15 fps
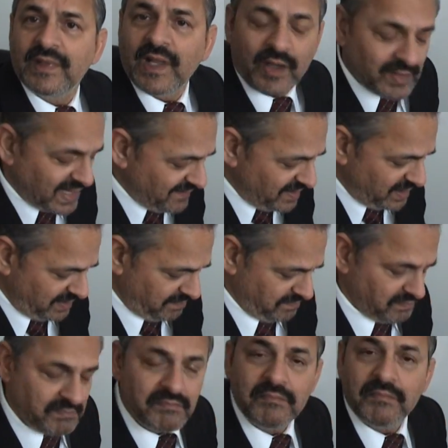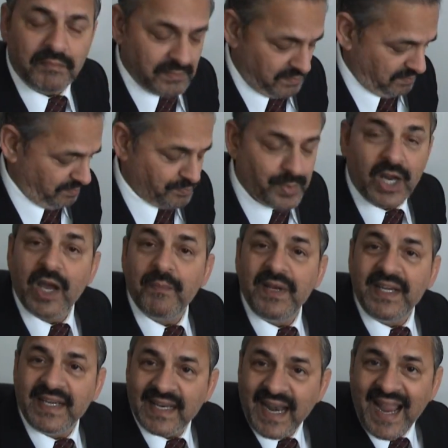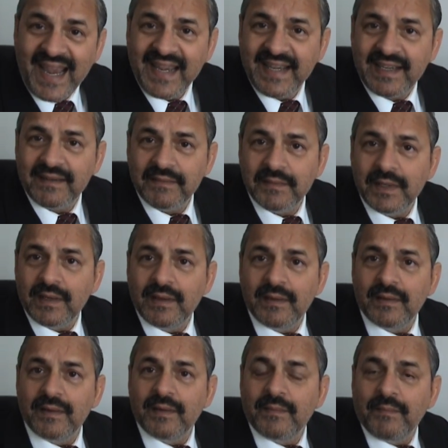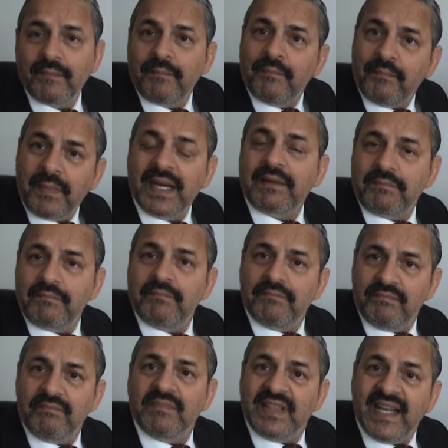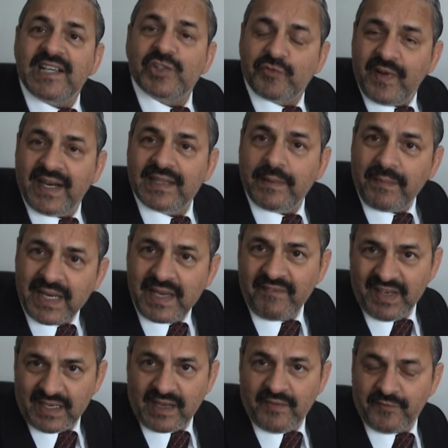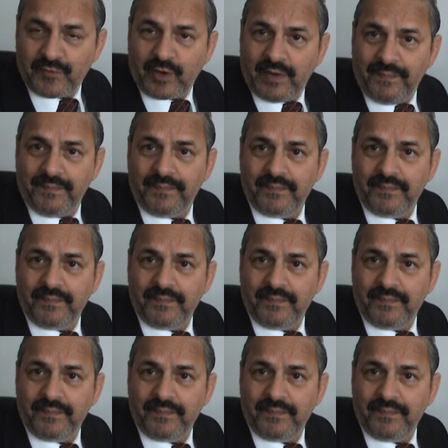Now they will probably deny it, but that's where the money will come from.